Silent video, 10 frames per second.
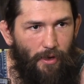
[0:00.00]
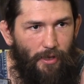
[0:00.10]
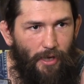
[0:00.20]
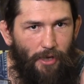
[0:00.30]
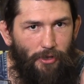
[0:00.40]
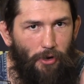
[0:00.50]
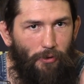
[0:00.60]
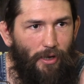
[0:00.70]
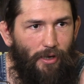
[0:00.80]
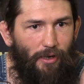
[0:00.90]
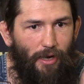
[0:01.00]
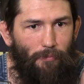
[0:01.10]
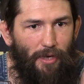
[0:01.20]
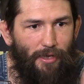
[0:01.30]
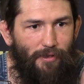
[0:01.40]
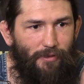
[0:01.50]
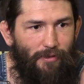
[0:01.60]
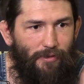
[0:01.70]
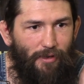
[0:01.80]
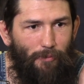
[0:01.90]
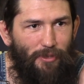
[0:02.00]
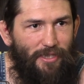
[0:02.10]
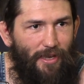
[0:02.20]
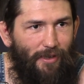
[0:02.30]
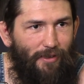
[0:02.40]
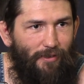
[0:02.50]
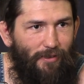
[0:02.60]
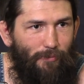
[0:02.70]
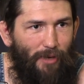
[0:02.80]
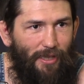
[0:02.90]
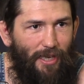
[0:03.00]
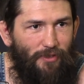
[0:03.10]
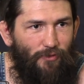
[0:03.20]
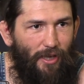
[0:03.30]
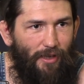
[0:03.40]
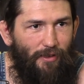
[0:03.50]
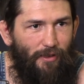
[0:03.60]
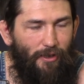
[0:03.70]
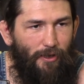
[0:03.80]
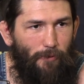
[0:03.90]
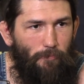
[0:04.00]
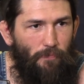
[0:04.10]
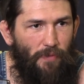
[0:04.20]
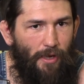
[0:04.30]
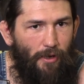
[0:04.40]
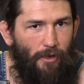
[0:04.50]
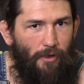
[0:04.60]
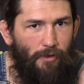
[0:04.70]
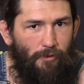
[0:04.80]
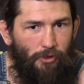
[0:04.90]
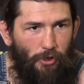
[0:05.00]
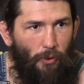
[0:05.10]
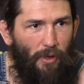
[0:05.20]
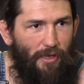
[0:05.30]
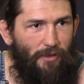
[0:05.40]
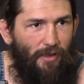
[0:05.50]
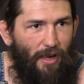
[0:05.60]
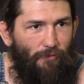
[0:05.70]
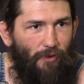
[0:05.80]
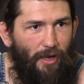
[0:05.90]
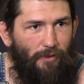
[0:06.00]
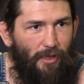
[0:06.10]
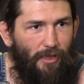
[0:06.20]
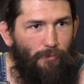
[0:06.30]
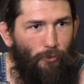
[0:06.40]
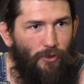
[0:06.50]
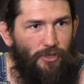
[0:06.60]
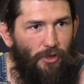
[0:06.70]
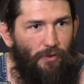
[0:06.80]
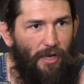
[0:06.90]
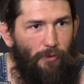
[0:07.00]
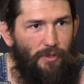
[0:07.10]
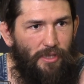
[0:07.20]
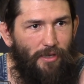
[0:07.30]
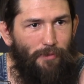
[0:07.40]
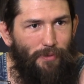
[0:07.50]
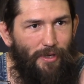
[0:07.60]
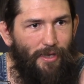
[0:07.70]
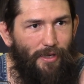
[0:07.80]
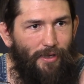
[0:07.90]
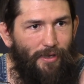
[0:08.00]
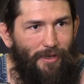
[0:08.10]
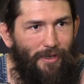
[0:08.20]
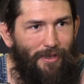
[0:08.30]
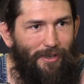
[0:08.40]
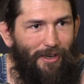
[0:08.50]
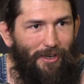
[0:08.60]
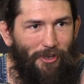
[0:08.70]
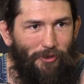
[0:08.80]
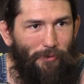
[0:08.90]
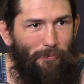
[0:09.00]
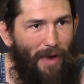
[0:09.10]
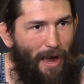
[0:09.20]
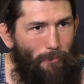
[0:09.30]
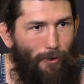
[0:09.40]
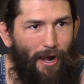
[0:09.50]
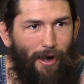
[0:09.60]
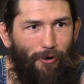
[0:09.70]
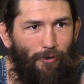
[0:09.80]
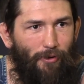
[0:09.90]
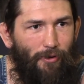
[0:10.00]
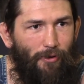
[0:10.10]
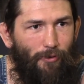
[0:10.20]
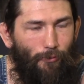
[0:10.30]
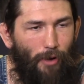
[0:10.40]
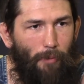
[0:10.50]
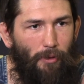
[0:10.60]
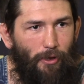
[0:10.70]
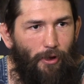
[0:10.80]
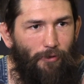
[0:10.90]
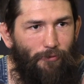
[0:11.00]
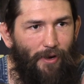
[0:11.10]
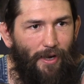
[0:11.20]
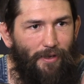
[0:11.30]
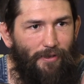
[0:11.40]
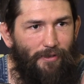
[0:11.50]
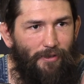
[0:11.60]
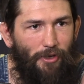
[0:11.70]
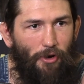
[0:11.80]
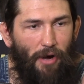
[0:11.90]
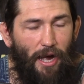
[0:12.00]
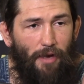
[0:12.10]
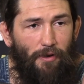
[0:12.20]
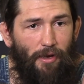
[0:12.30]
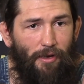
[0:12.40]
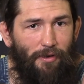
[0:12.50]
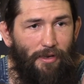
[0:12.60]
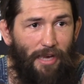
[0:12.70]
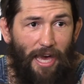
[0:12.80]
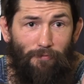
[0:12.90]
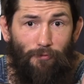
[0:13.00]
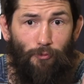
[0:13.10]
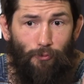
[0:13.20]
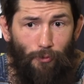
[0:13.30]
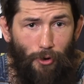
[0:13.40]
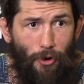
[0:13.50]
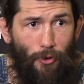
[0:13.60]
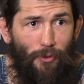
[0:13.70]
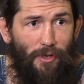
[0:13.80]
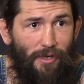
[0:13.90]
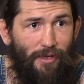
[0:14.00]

Yeah, you know, uh, I made a mistake in my last fight. Um, going into that fight, thinking more so that it was going to be another Matt Brown, Robbie Lawler fight. You know, I have grown